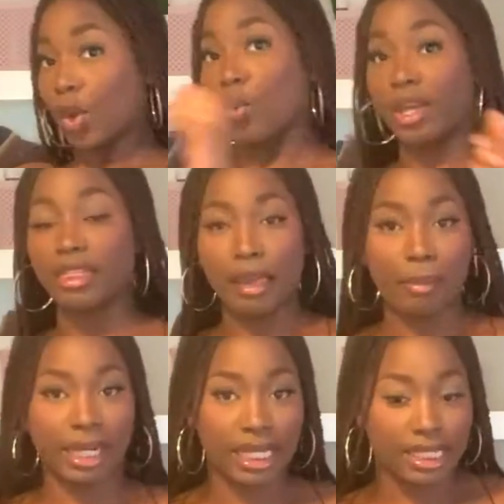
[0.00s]
with a
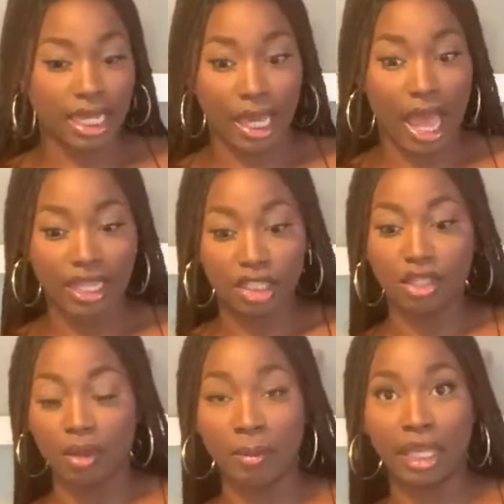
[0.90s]
mini skirt and
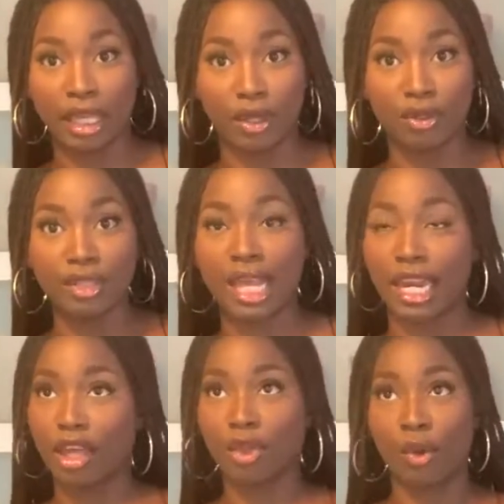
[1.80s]
some heels, and
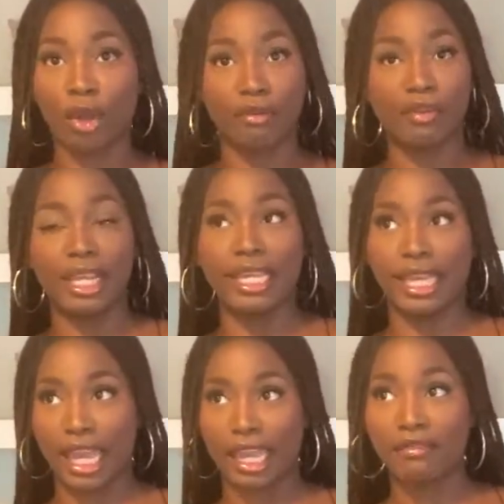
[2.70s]
I thought it really
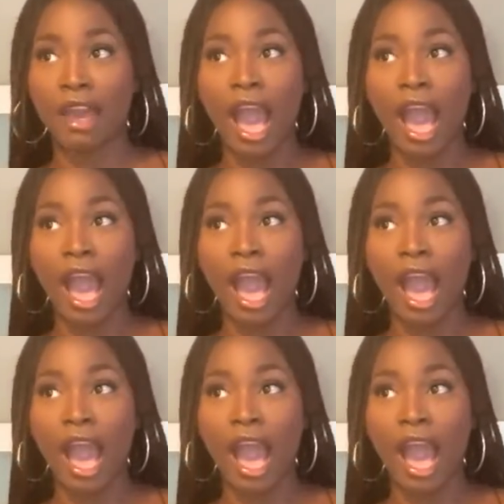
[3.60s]
gave.